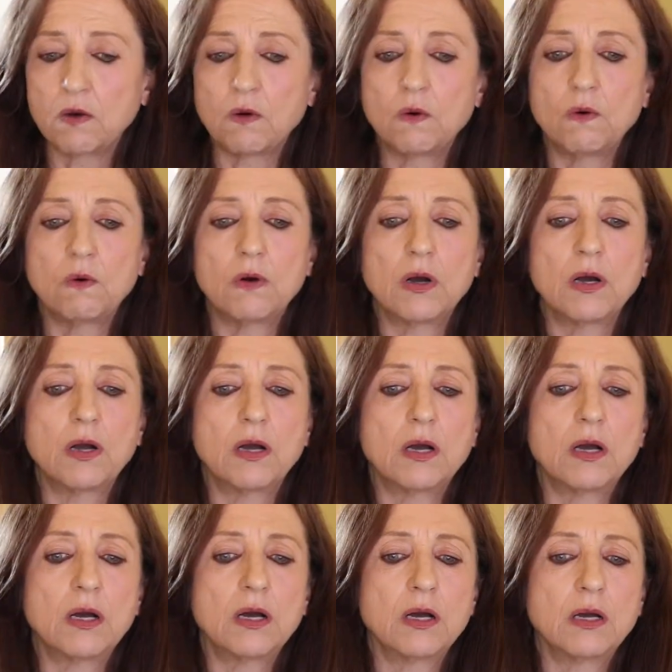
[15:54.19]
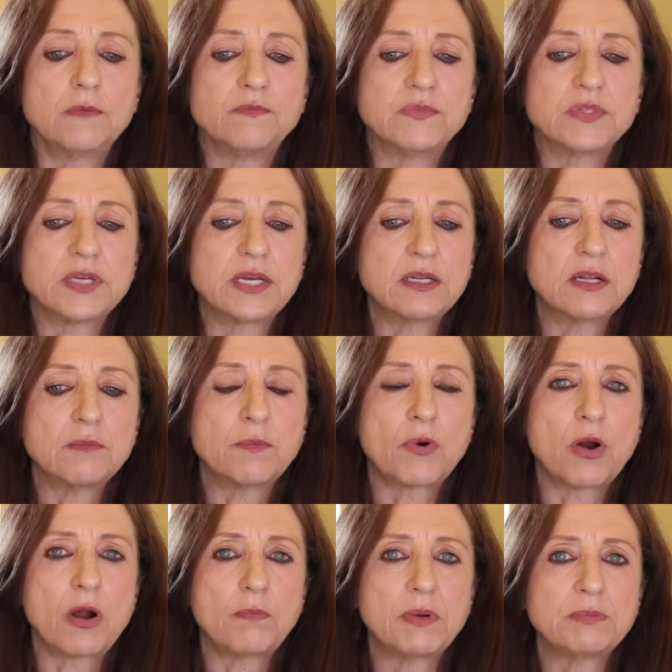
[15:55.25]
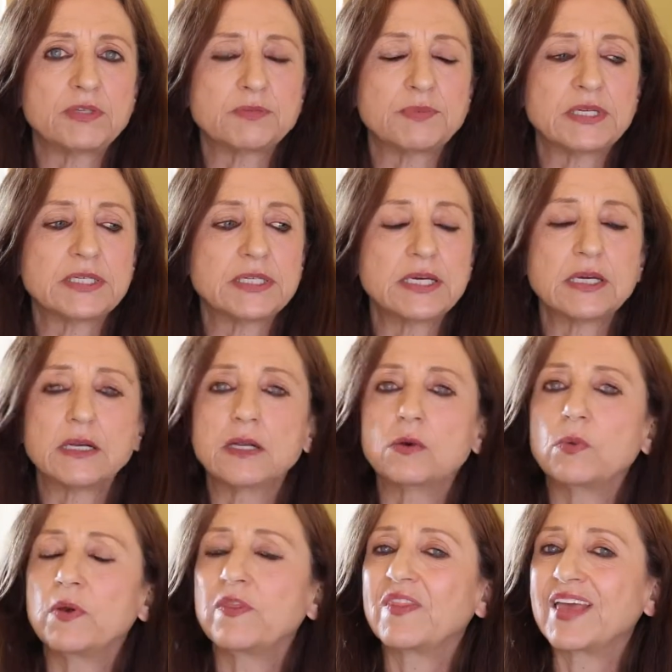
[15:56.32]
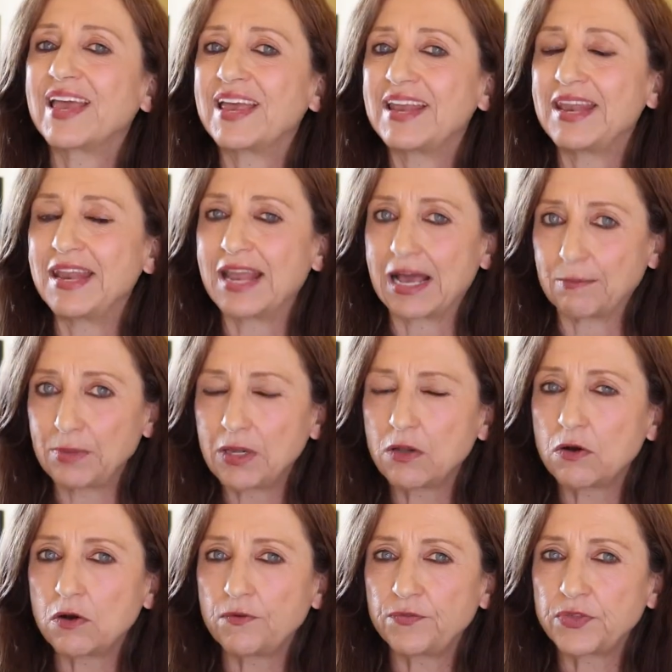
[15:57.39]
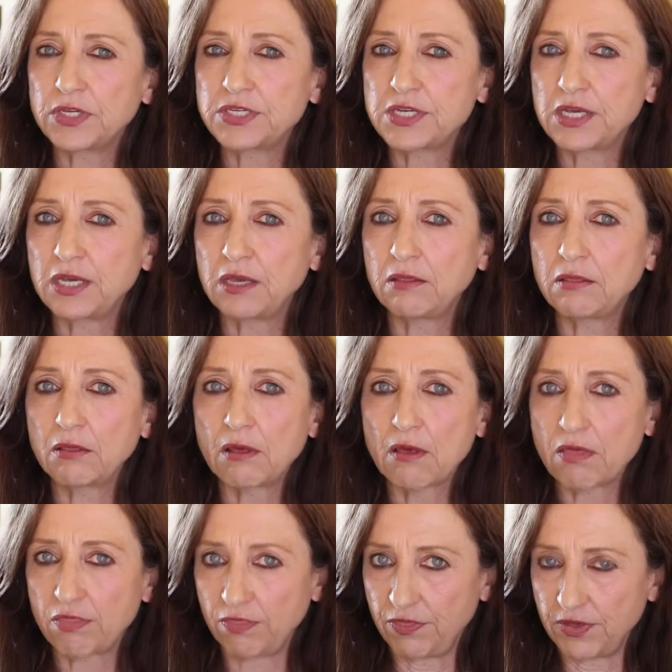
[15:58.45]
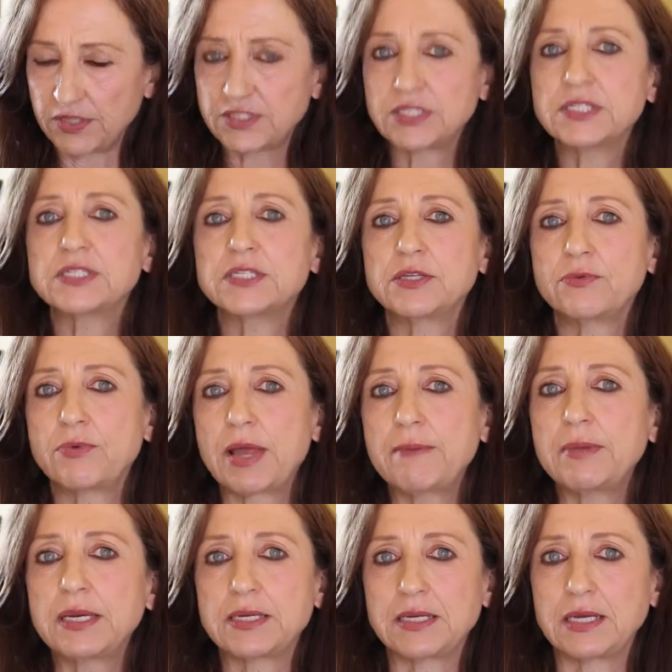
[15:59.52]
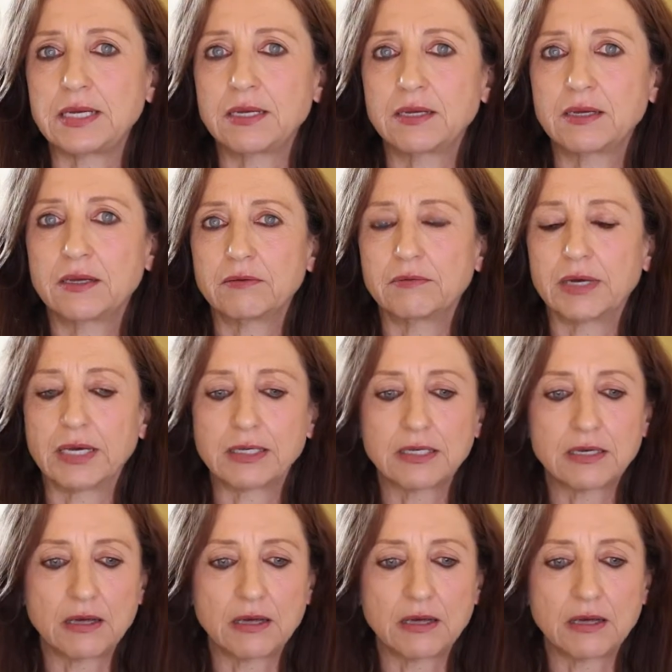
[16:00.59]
or um, dental problems, particularly with the enamel of the teeth, this is the remedy, right?